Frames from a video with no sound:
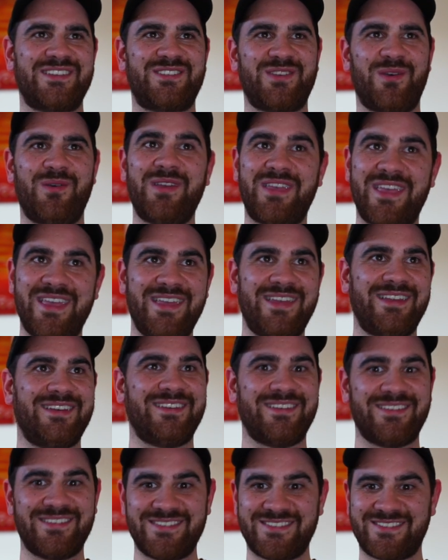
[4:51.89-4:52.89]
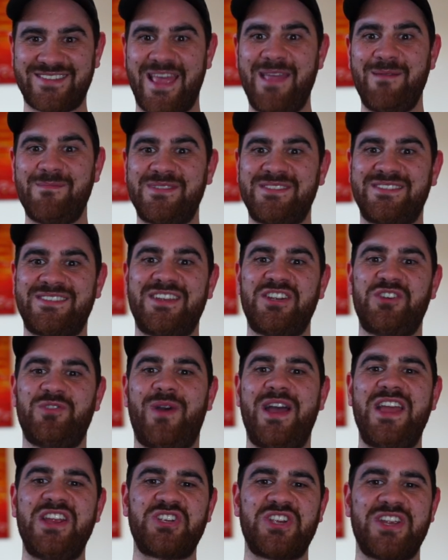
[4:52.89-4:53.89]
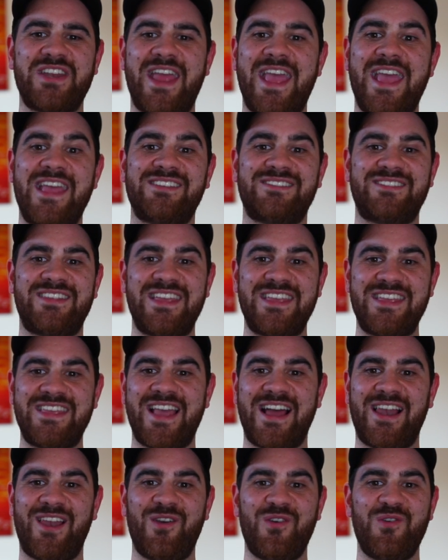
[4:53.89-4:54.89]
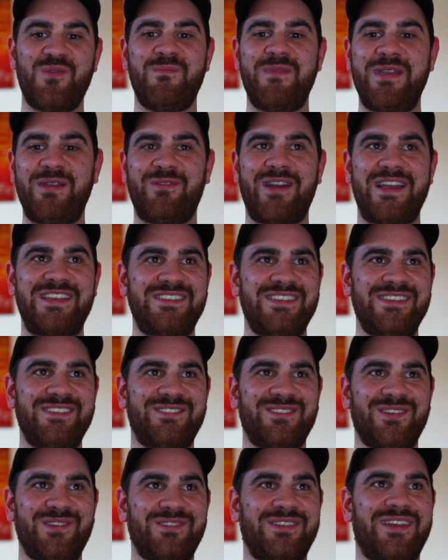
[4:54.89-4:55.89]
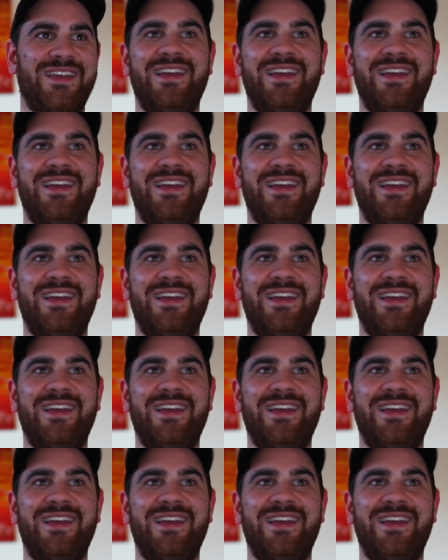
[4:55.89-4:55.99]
So again, same situation as the yellow Mii racing suit.